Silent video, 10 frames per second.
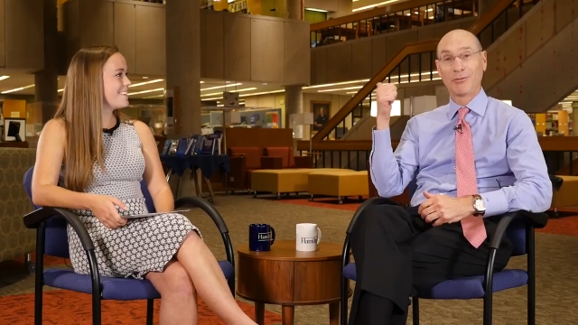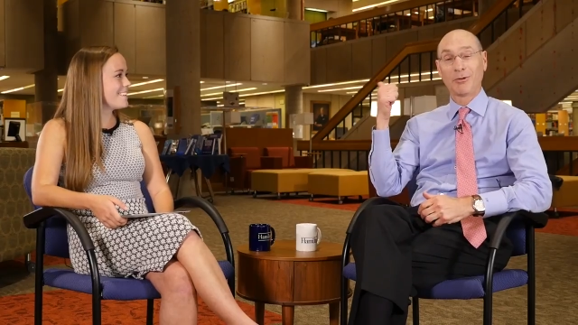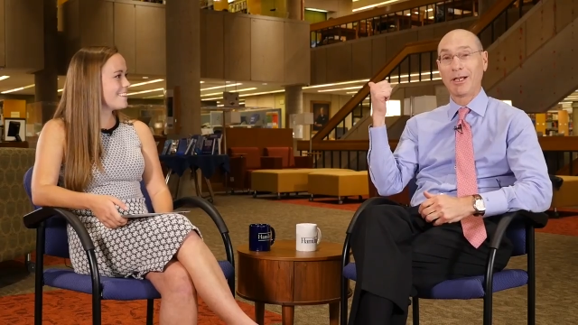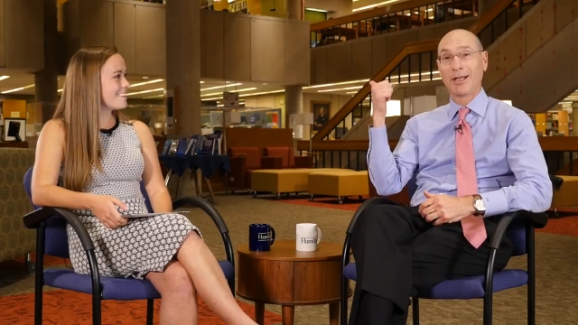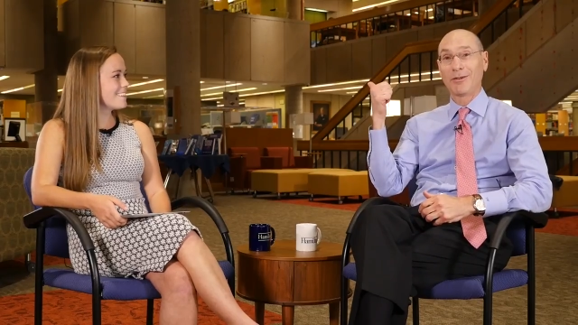
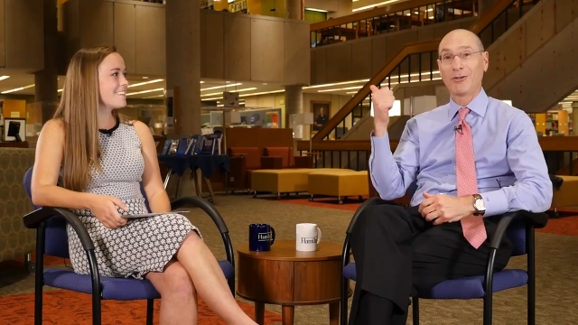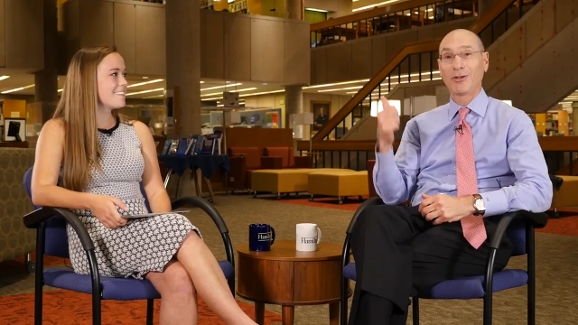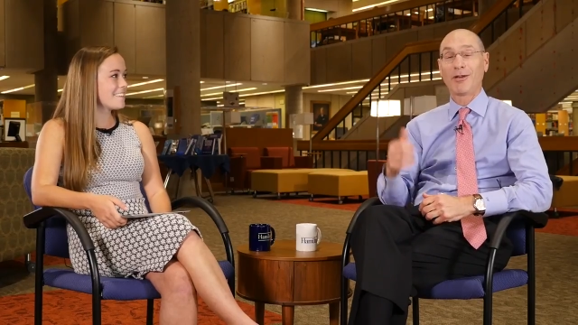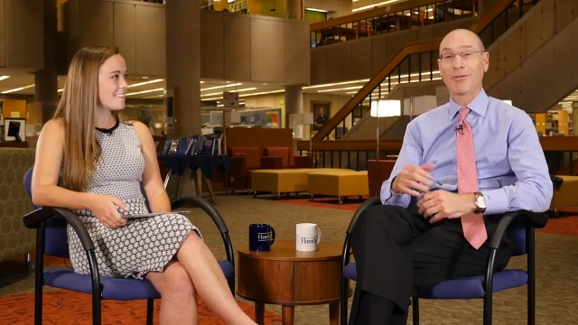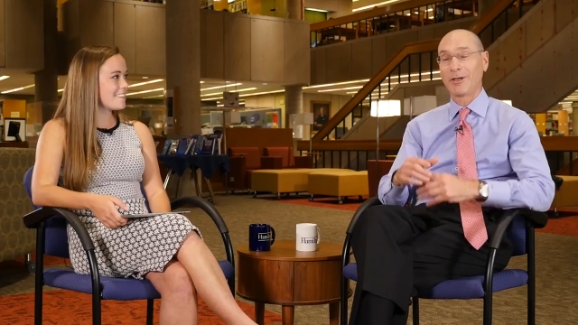Speaker 1: right on the
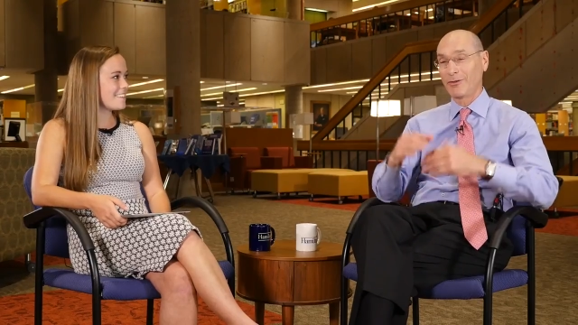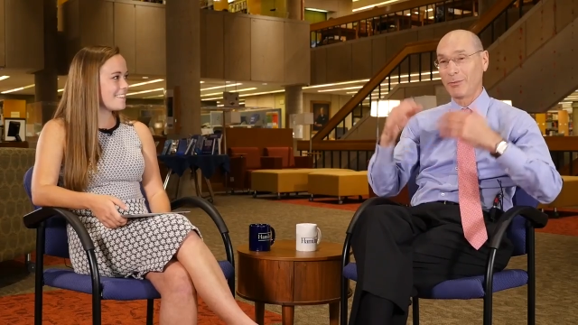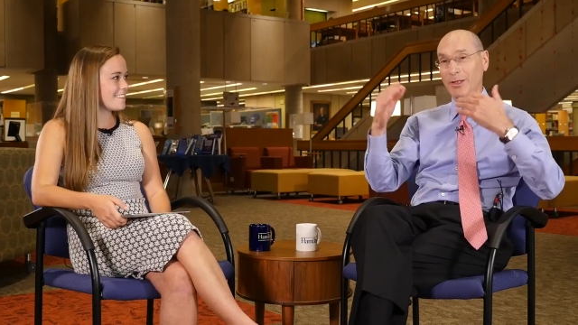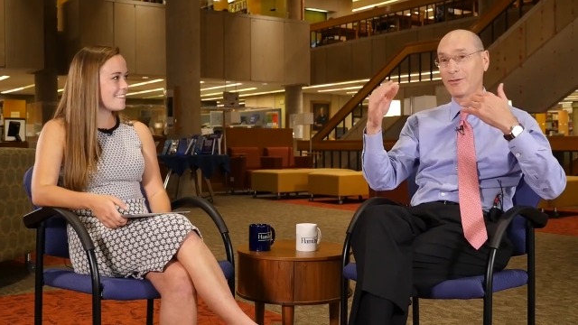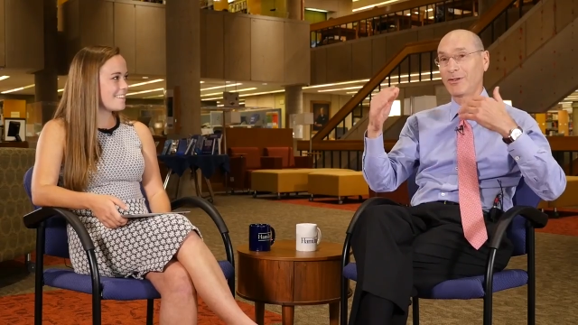shelf there is a
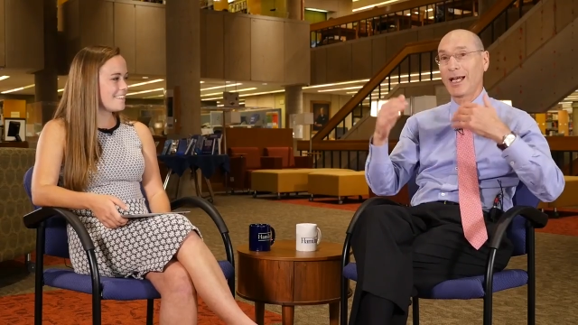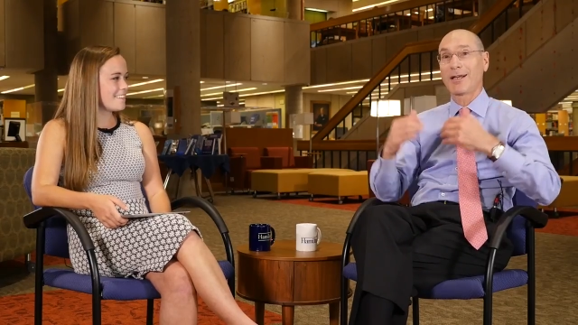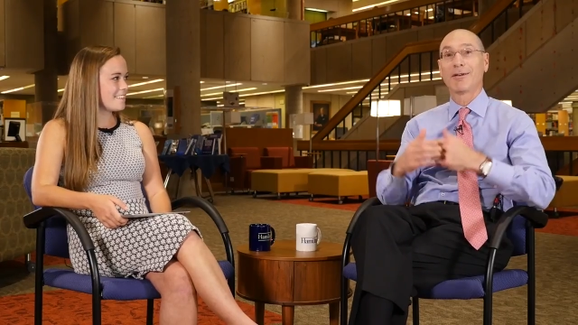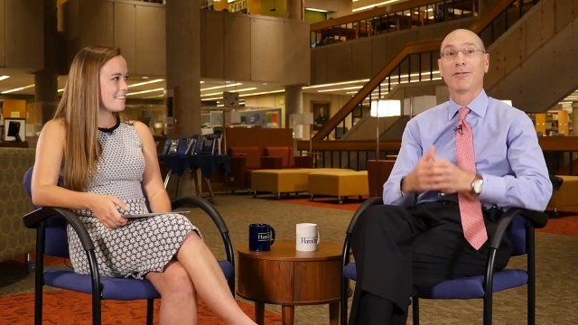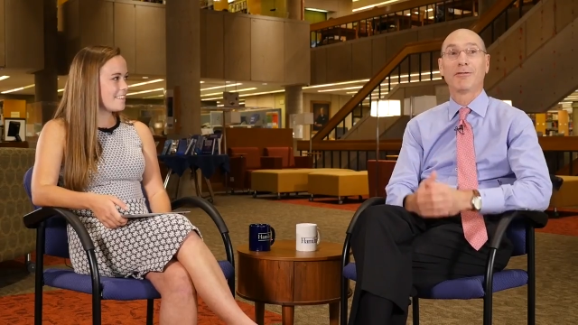big
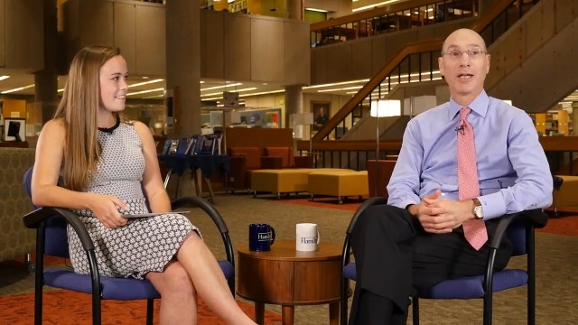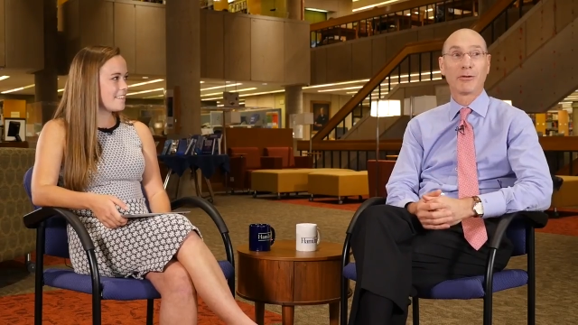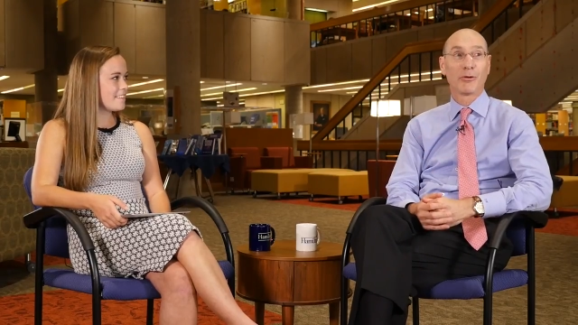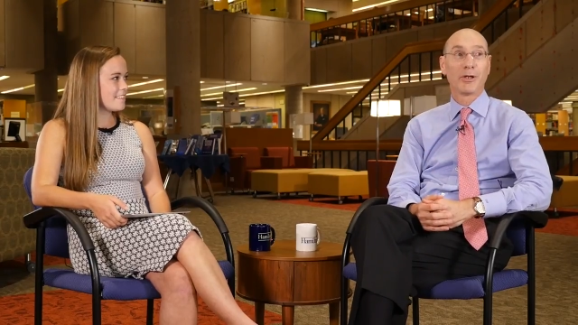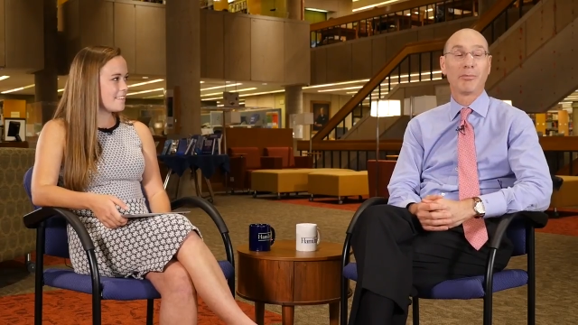stack of
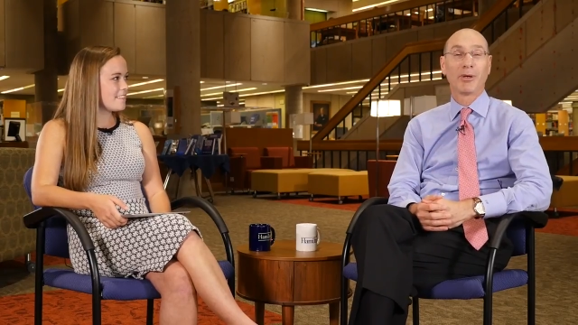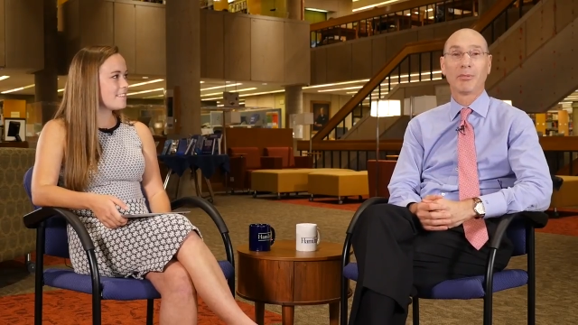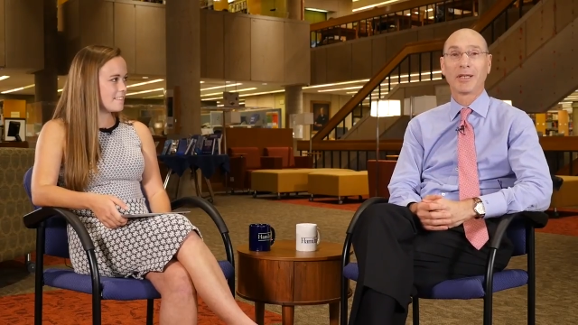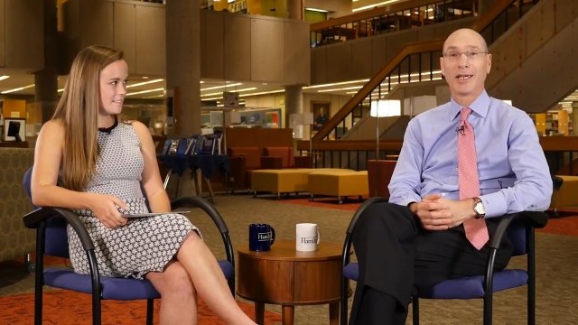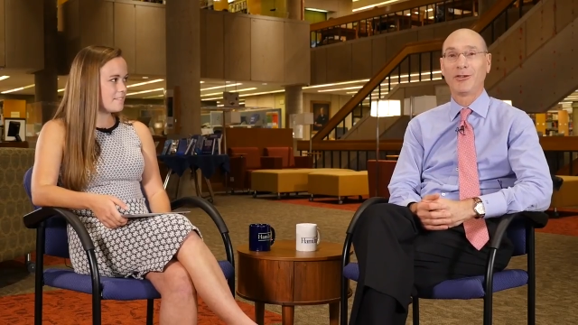Inquiry
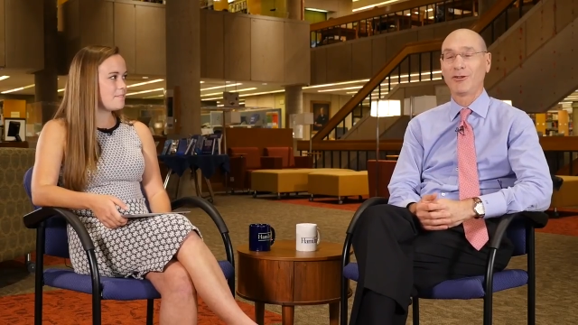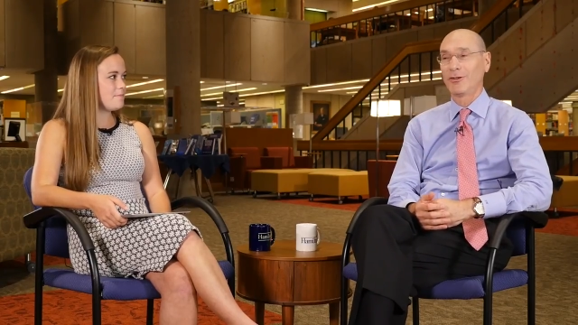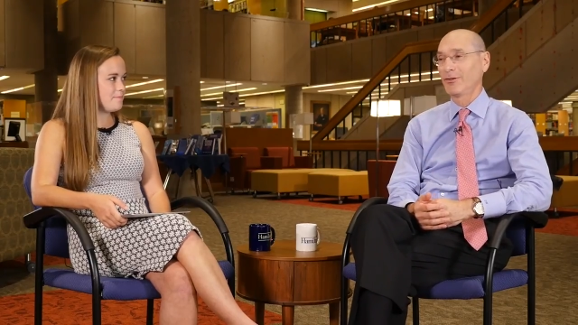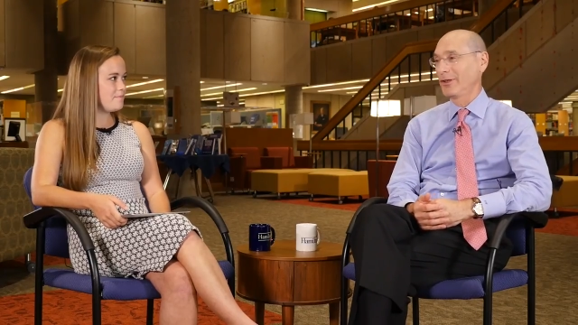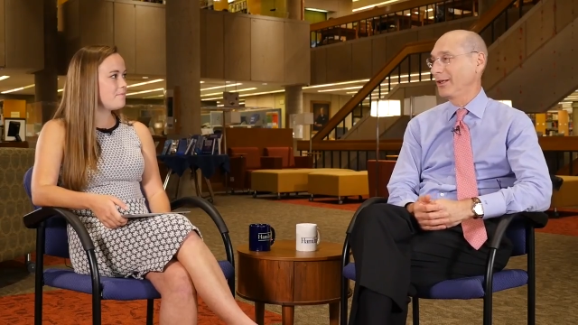
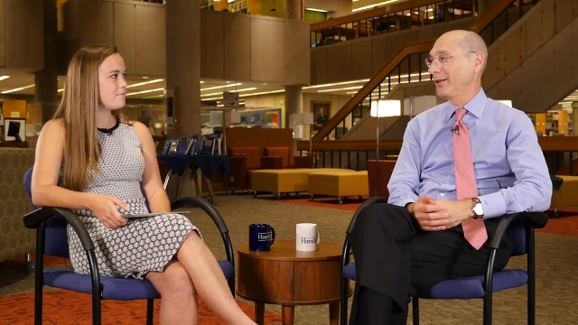publications